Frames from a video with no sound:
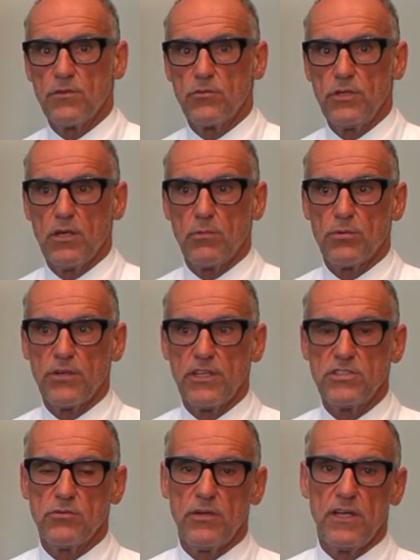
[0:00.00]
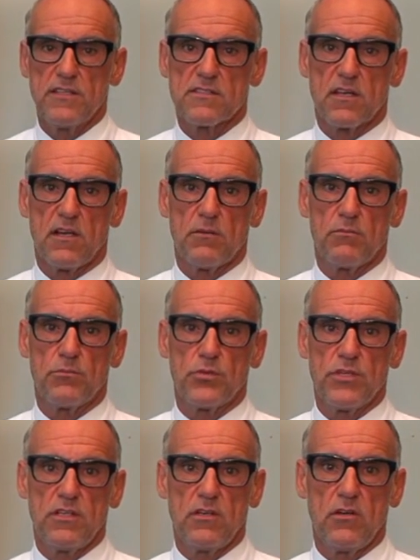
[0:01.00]
The reoperation rates are
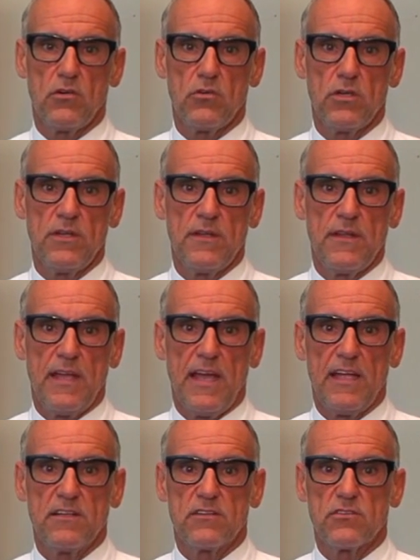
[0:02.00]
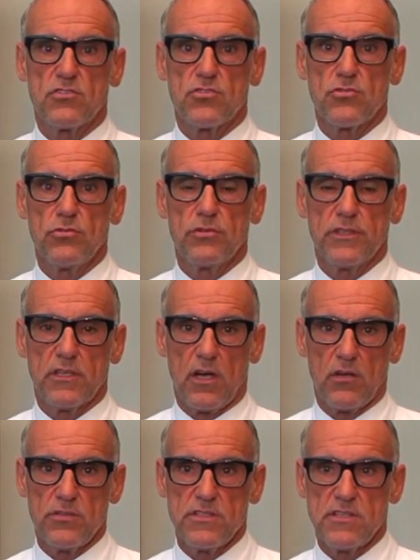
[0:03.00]
pretty low, and true
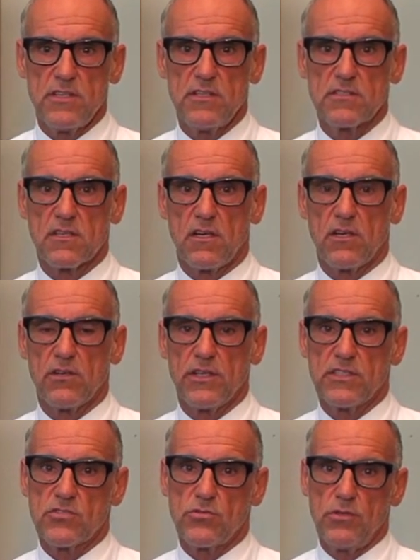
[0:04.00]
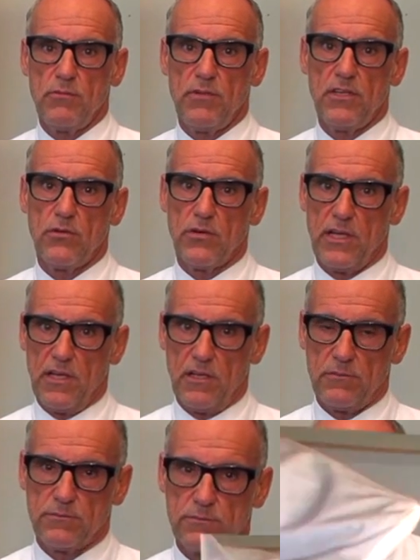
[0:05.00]
recurrences are extremely rare.